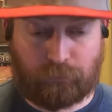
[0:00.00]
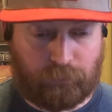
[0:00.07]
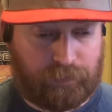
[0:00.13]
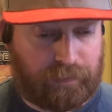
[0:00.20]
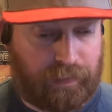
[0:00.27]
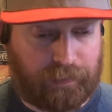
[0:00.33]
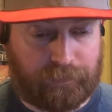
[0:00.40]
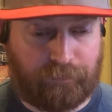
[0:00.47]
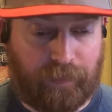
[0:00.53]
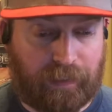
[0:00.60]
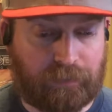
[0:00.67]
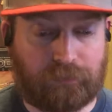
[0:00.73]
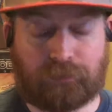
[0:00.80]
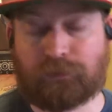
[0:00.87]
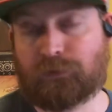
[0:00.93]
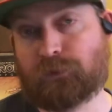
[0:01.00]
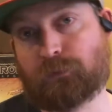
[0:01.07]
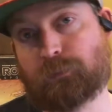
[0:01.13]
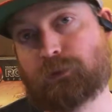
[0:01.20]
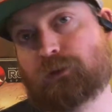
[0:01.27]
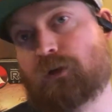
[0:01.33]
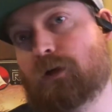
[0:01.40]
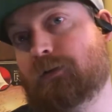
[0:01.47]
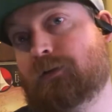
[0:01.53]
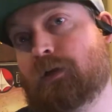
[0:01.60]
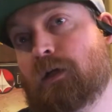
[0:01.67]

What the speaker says: with the XFactors and Superstars.